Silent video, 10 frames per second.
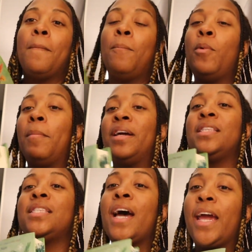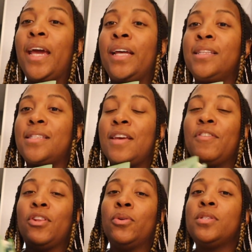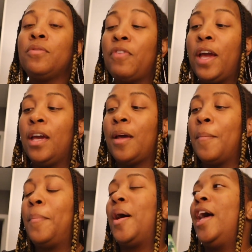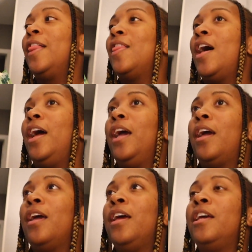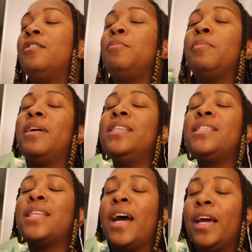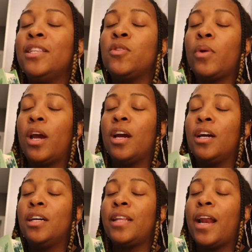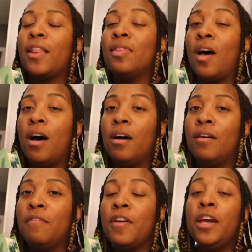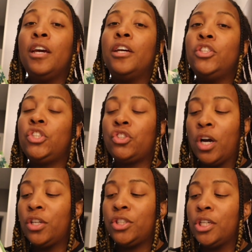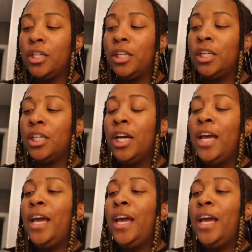with my science, even though it's fake, but like, it gives me my science rigor that I love and structure,